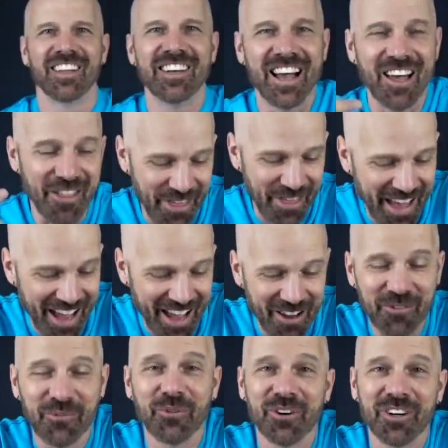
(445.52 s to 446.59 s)
Now
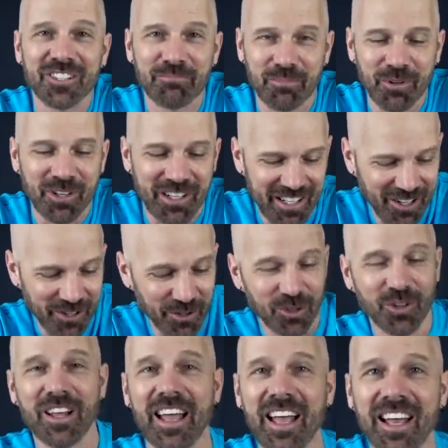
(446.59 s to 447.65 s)
that was pretty
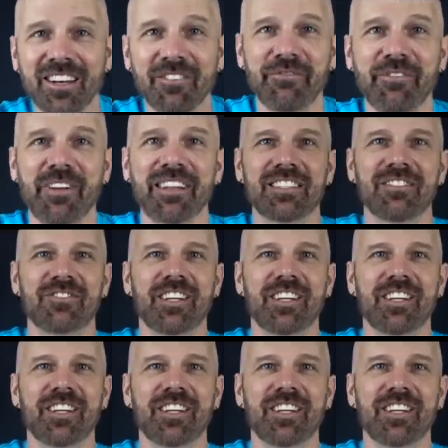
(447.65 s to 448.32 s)
cool and effective.